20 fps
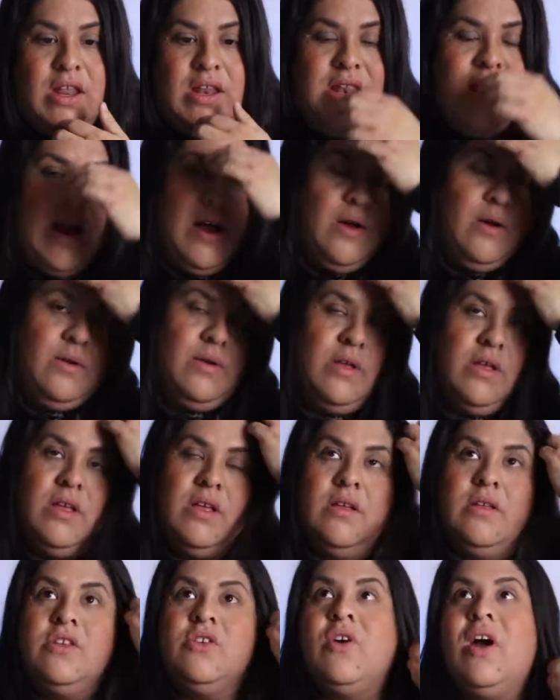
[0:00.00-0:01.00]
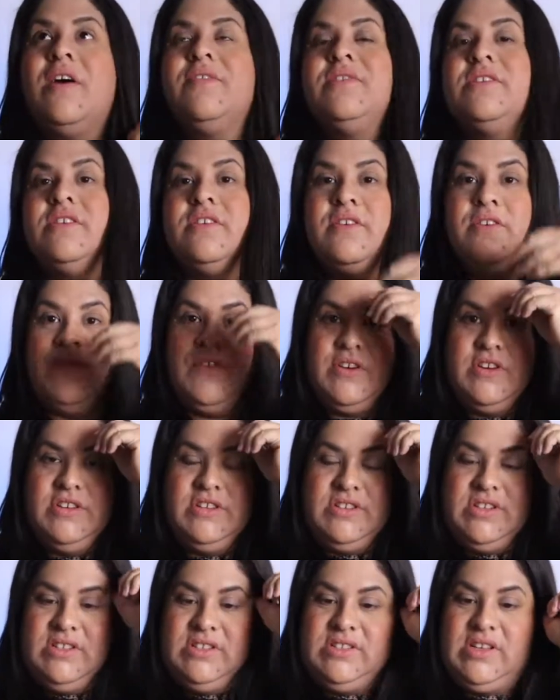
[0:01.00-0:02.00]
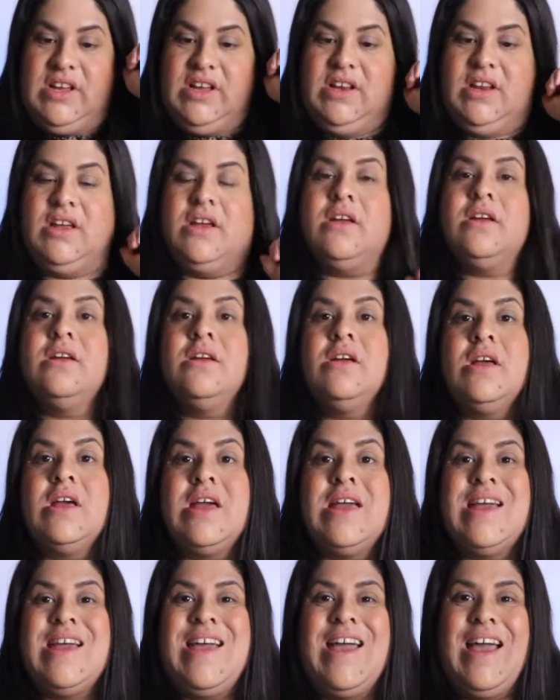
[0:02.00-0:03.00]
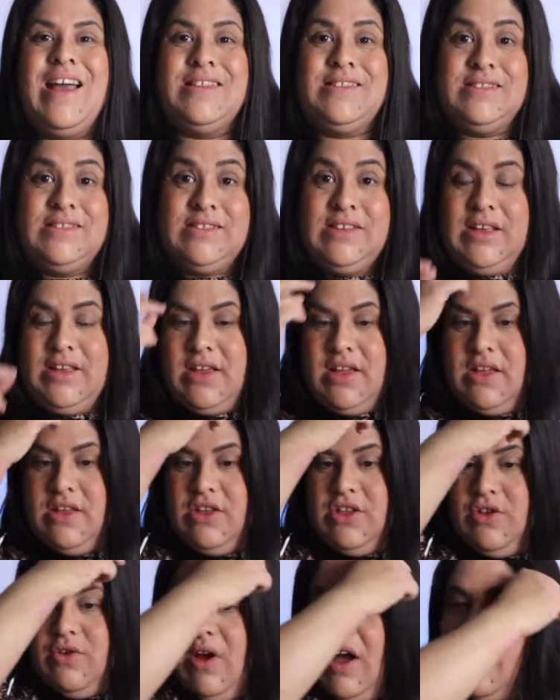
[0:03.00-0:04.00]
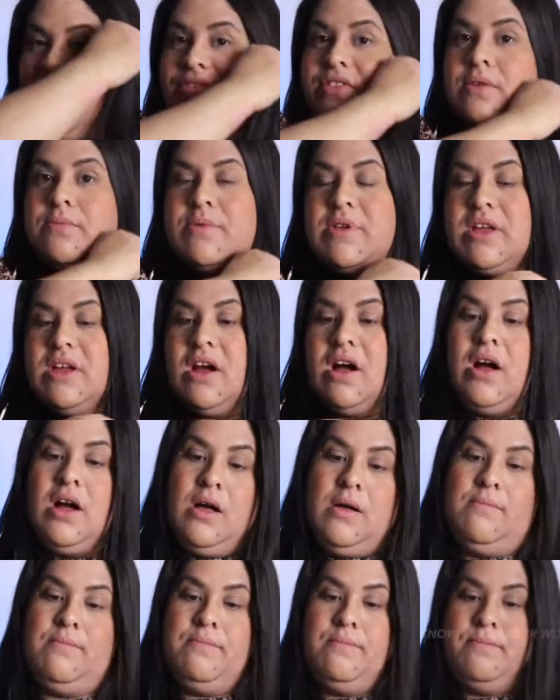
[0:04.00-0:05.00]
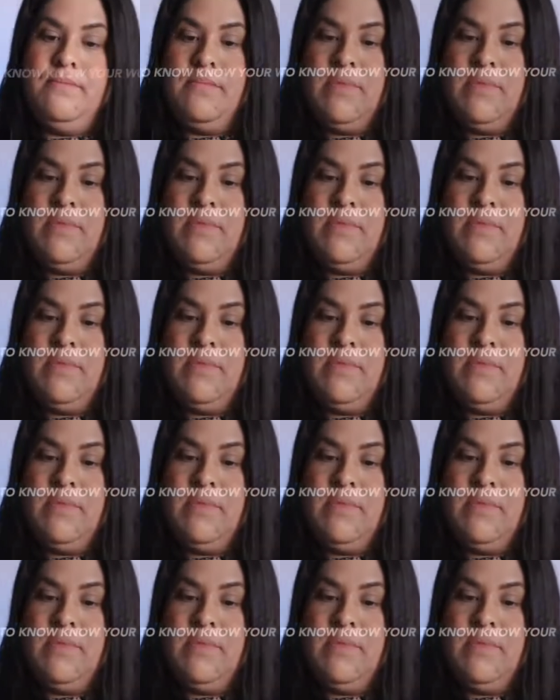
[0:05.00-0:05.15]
Now, you have to first decide it, and second, you have to become,